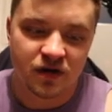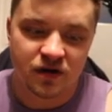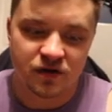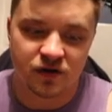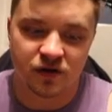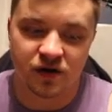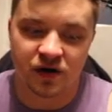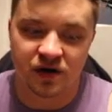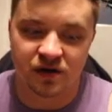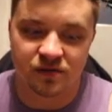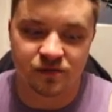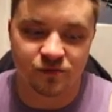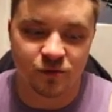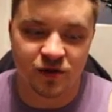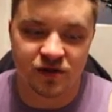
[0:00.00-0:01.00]

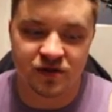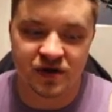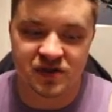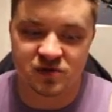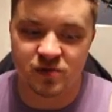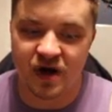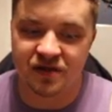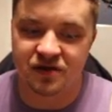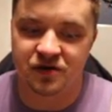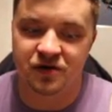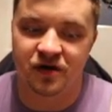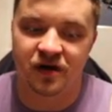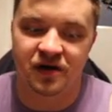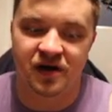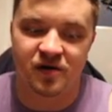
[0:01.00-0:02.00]
with this method, you're
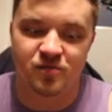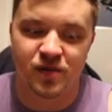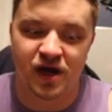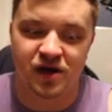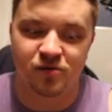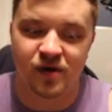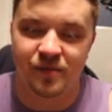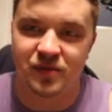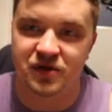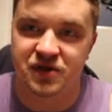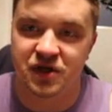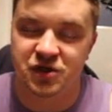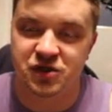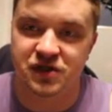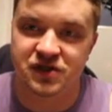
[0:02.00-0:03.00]
gonna get many
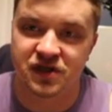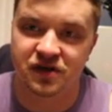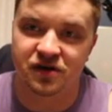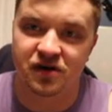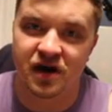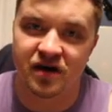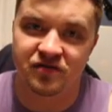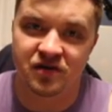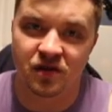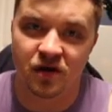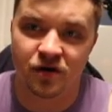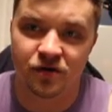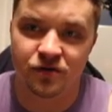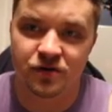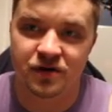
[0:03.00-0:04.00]
repetitions under a heavy
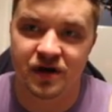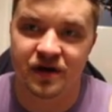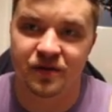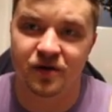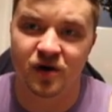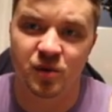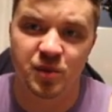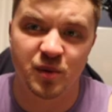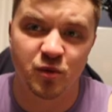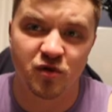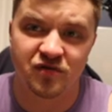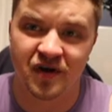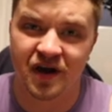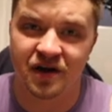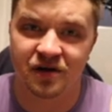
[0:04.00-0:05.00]
load, and they're gonna be
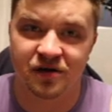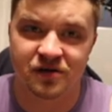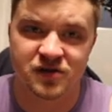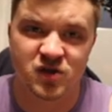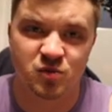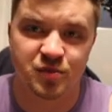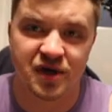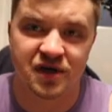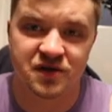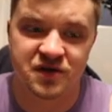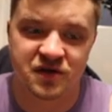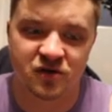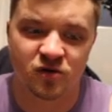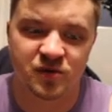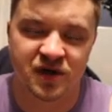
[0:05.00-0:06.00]
moving at a good speed
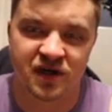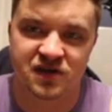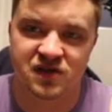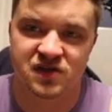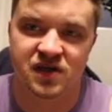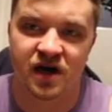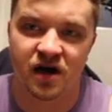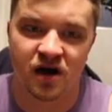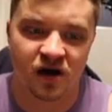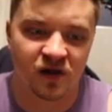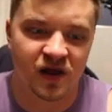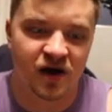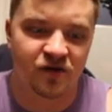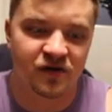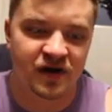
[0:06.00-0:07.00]
too because it's not all
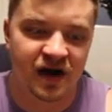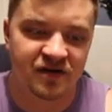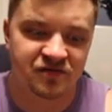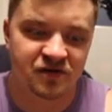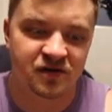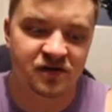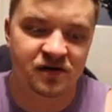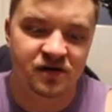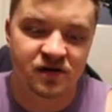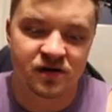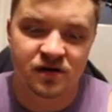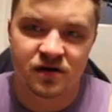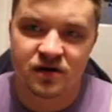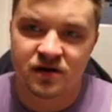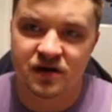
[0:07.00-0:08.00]
out effort.
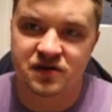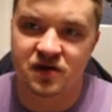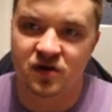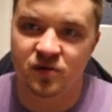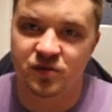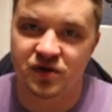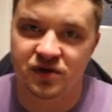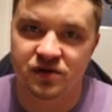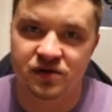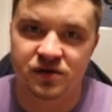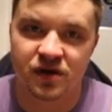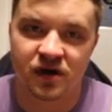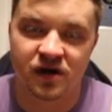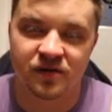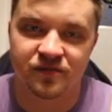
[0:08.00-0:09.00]
That's gonna be
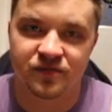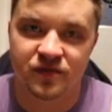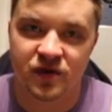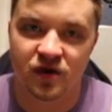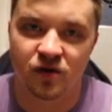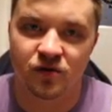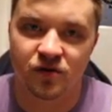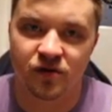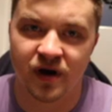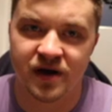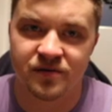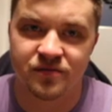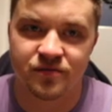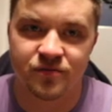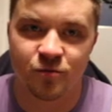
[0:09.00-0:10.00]
you know, a
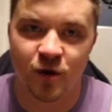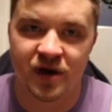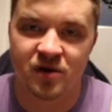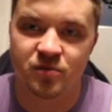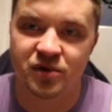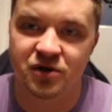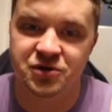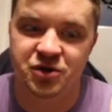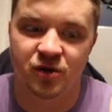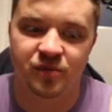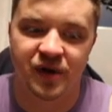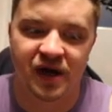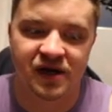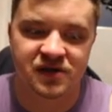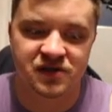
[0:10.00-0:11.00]
great way to build your
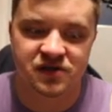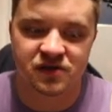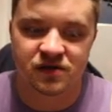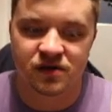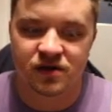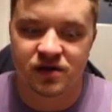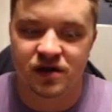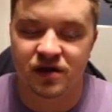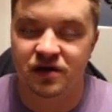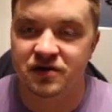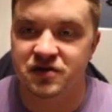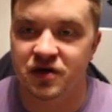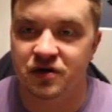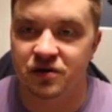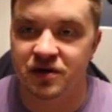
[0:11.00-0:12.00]
base, and
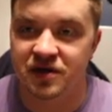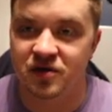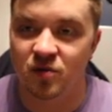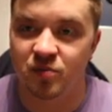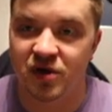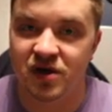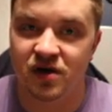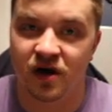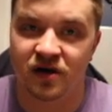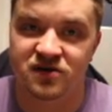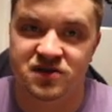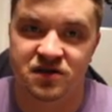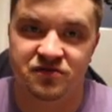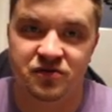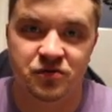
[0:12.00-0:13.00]
it's gonna lead to
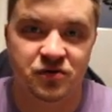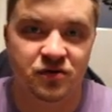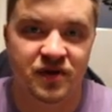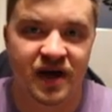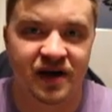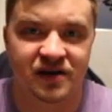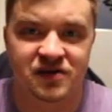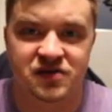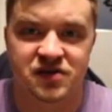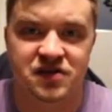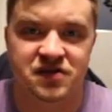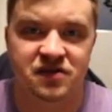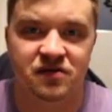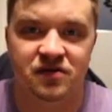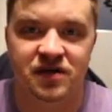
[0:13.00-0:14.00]
PRs if you do that
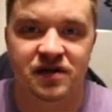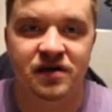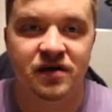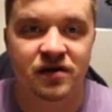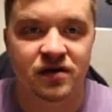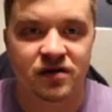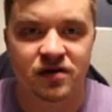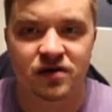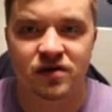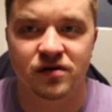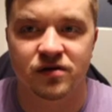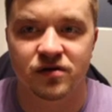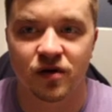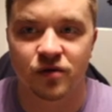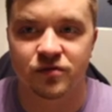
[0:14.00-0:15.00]
consistently
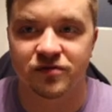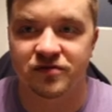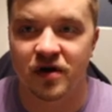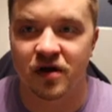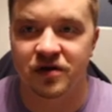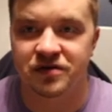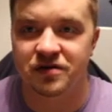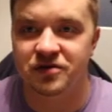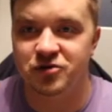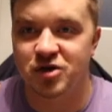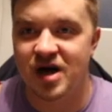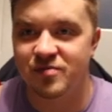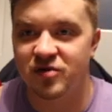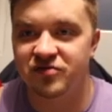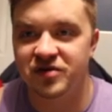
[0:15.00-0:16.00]
and don't fall into the
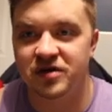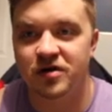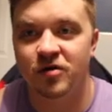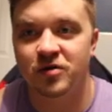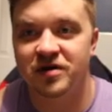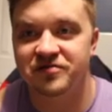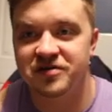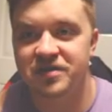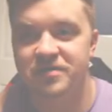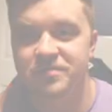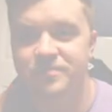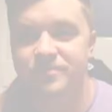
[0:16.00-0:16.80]
trap of ego lifting.